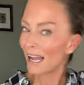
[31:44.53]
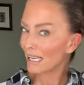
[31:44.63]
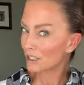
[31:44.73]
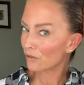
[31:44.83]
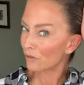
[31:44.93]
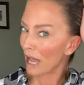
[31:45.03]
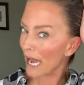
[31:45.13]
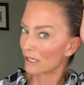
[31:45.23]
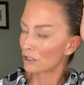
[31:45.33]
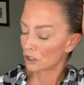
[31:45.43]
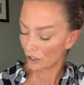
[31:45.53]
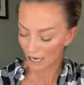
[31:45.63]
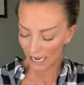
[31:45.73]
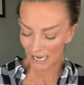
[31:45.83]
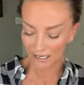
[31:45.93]
as flat to
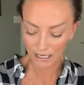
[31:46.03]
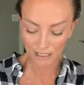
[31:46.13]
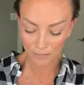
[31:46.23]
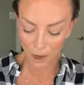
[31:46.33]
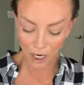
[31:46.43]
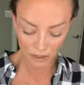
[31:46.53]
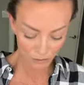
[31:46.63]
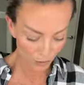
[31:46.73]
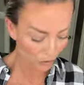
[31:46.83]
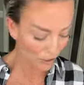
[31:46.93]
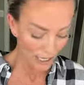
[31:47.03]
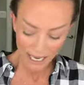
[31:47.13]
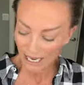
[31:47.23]
your head as possible.